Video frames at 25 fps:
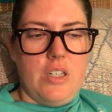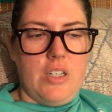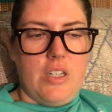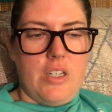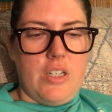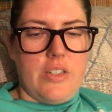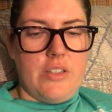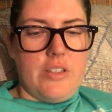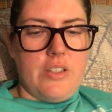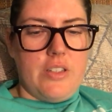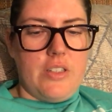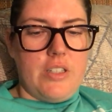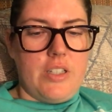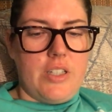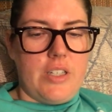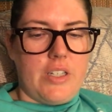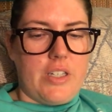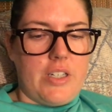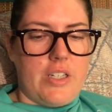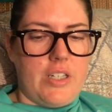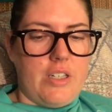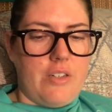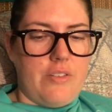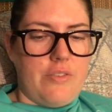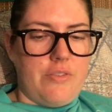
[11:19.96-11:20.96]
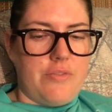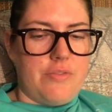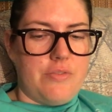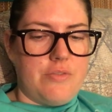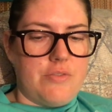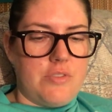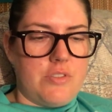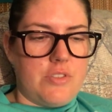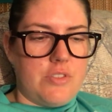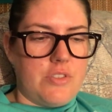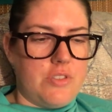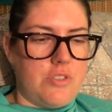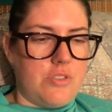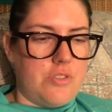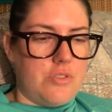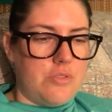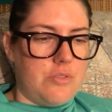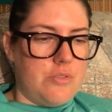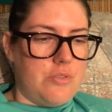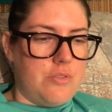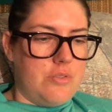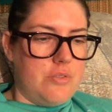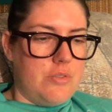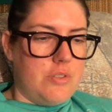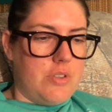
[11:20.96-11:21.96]
And then like I have
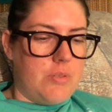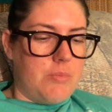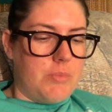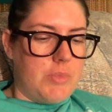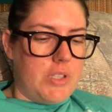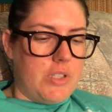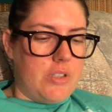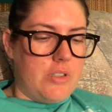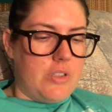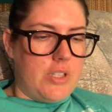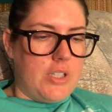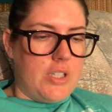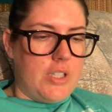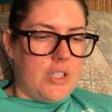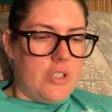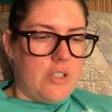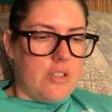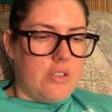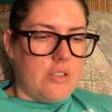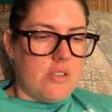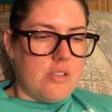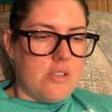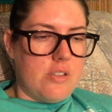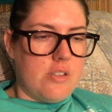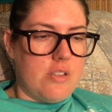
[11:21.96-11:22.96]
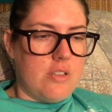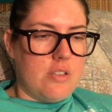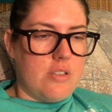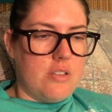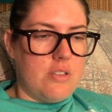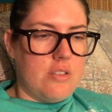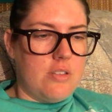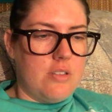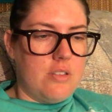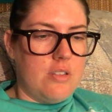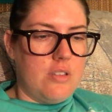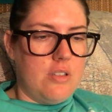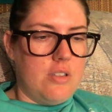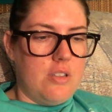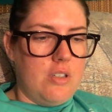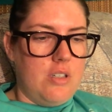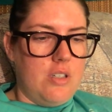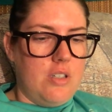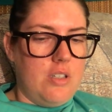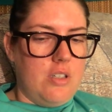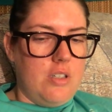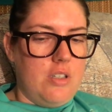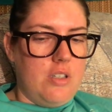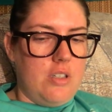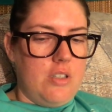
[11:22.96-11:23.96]
two on my legs.
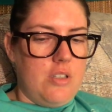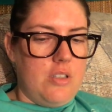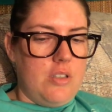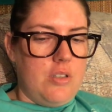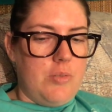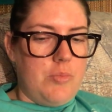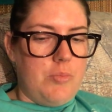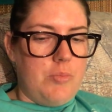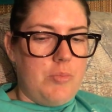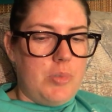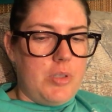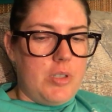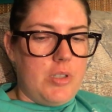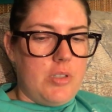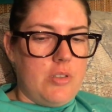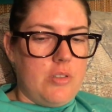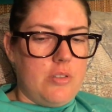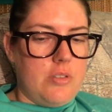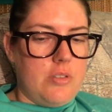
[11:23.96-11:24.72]
But